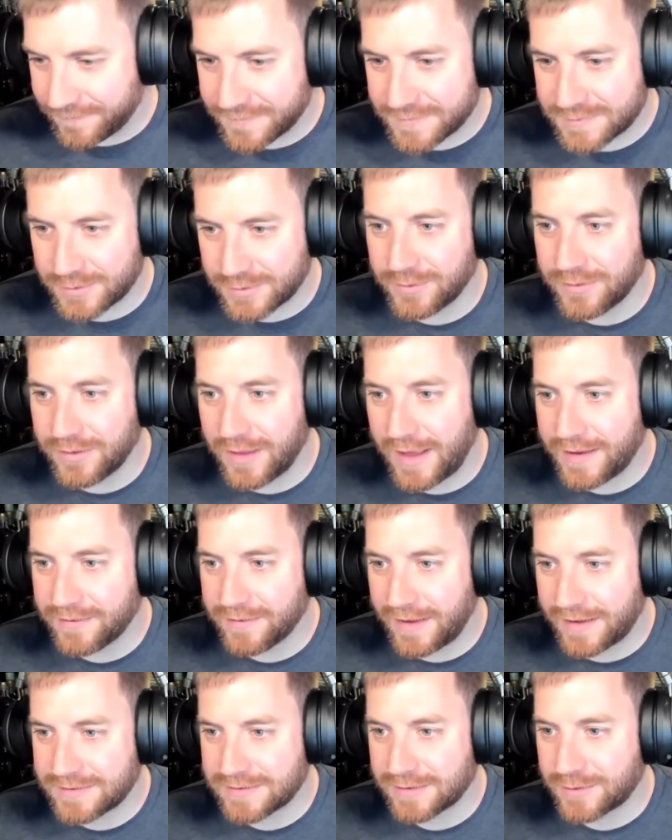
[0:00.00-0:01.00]
So
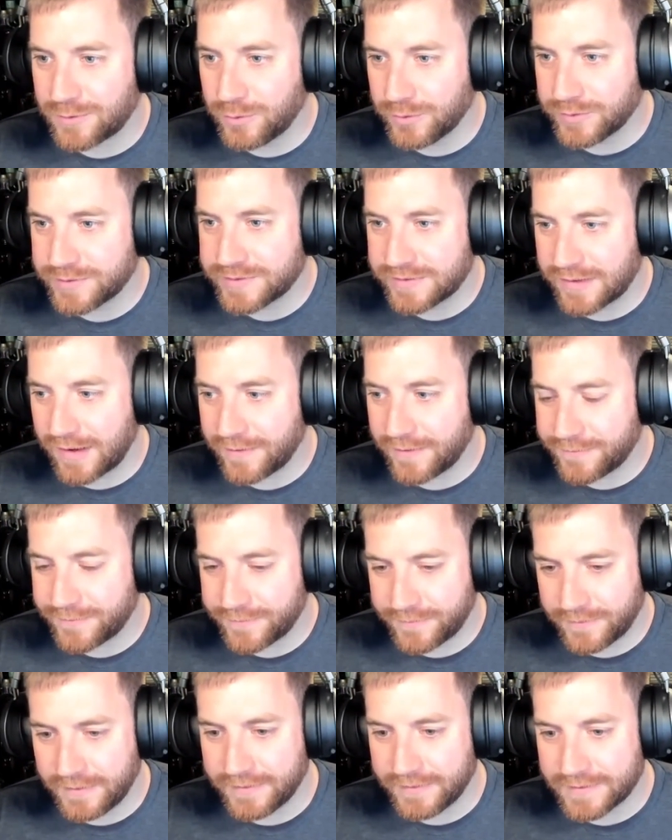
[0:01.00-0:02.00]
lots of cool
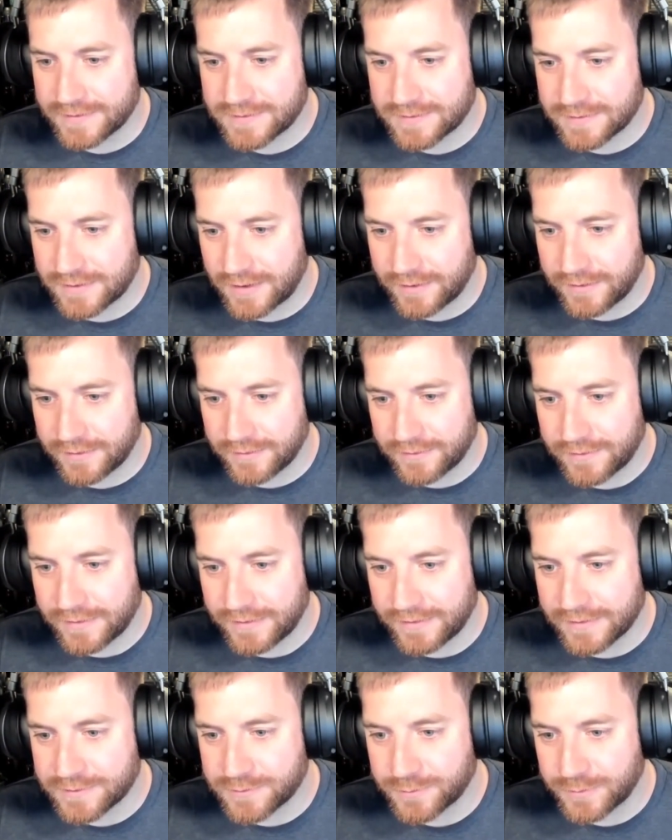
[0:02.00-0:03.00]
stuff in
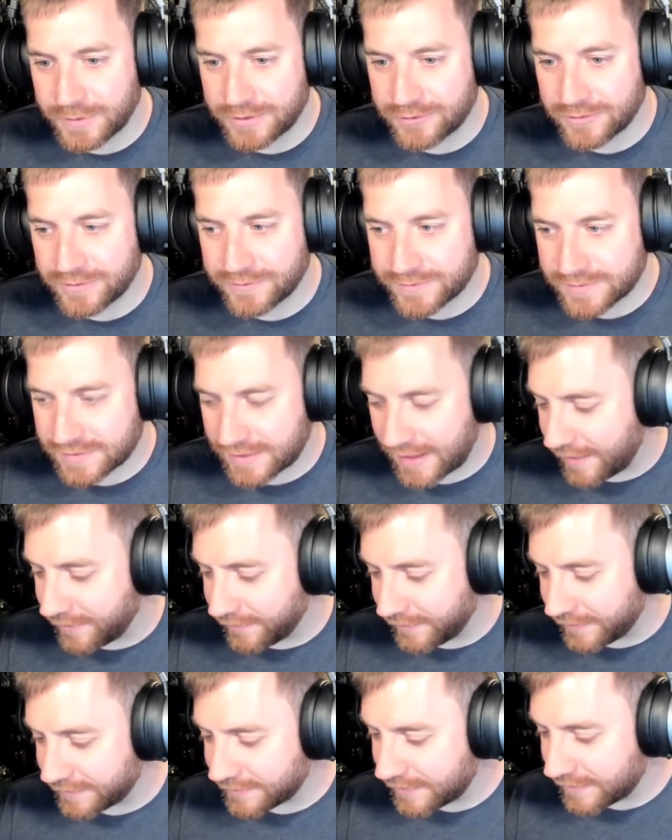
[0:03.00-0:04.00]
this region of
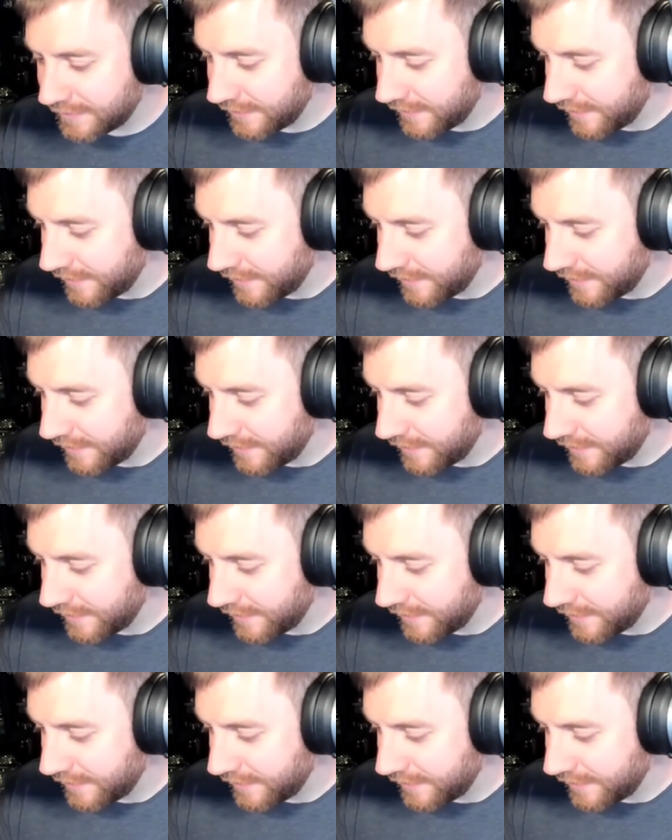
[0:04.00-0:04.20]
Scotland.